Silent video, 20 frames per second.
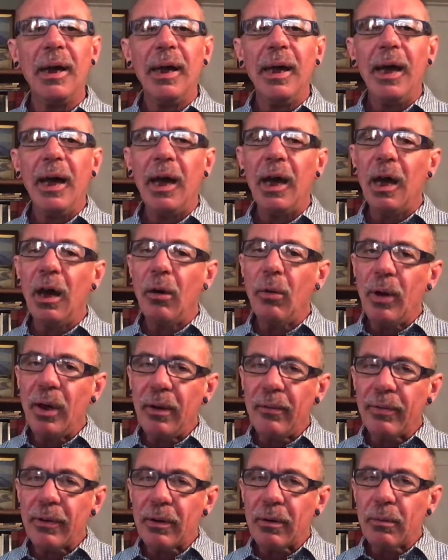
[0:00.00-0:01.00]

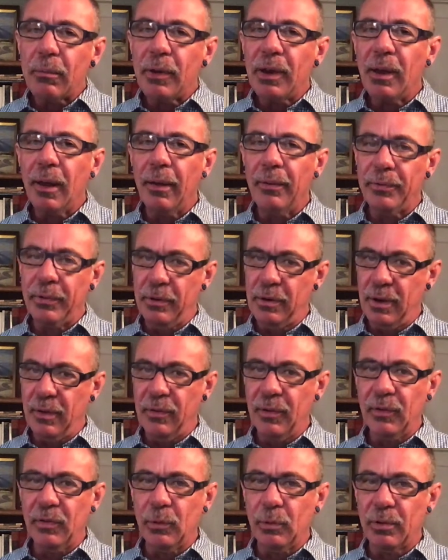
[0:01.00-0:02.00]
However, we also know
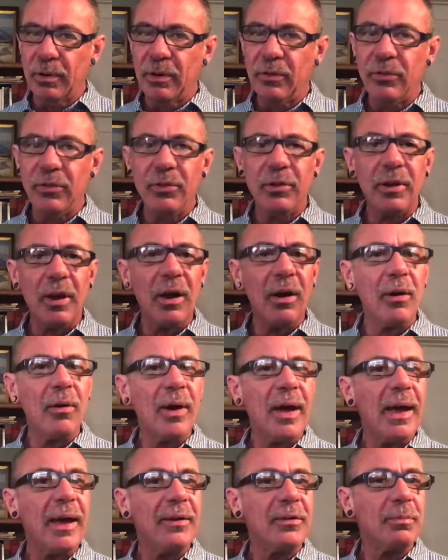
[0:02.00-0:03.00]
that the word "so"
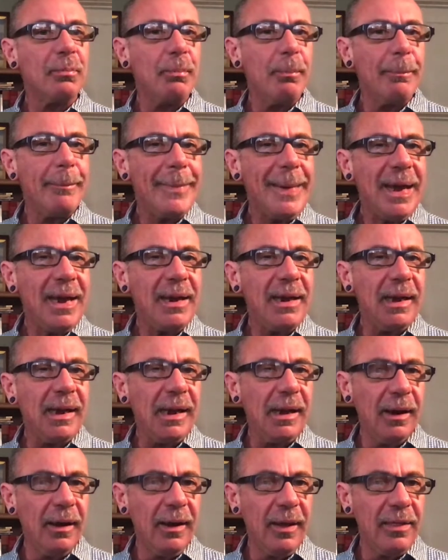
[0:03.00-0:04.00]
has
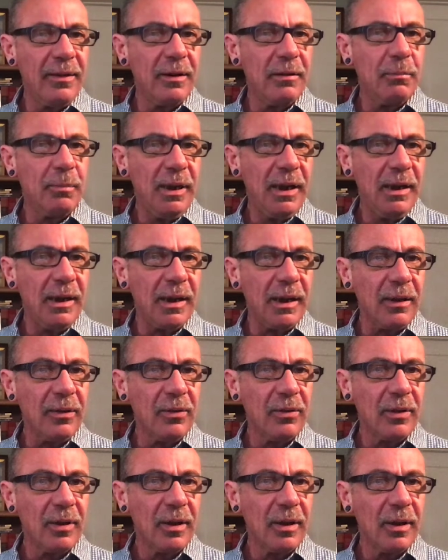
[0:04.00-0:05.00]
many other meanings.